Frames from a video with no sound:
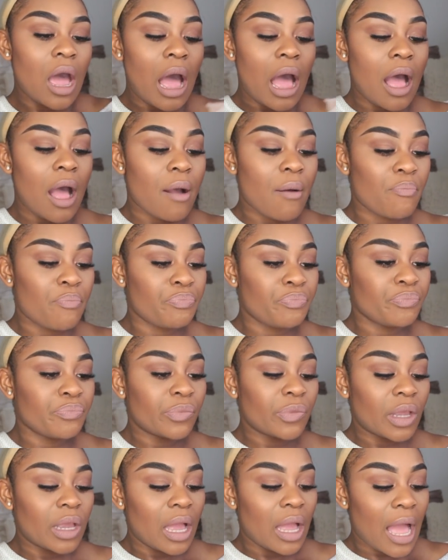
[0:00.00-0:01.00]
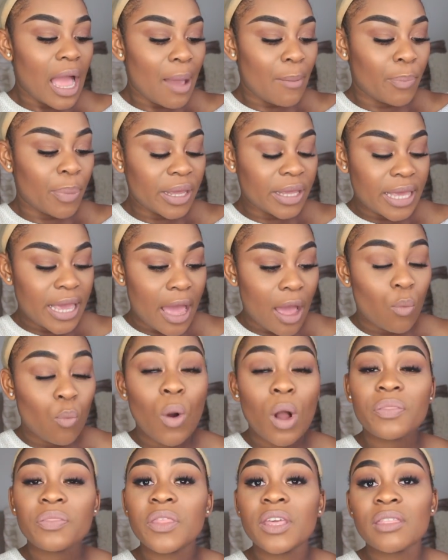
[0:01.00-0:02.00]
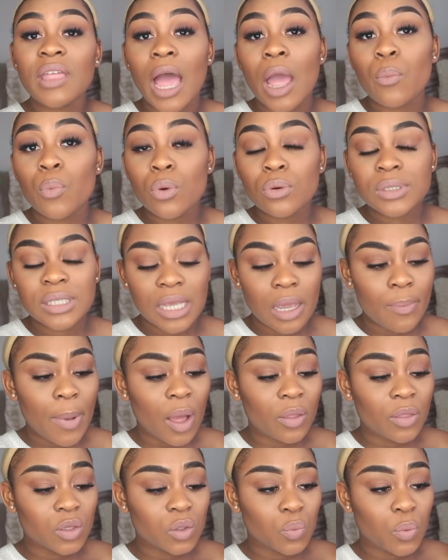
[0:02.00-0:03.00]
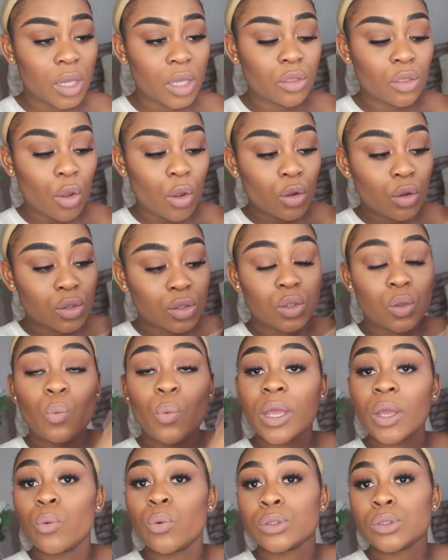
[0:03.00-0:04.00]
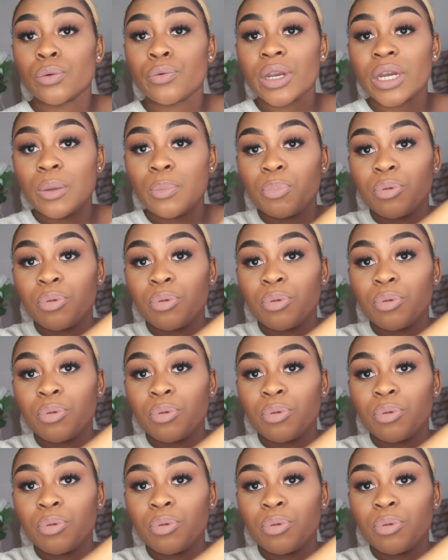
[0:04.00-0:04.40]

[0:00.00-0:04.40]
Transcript: But yeah, one thing that I will say about this wig though, because the wig was already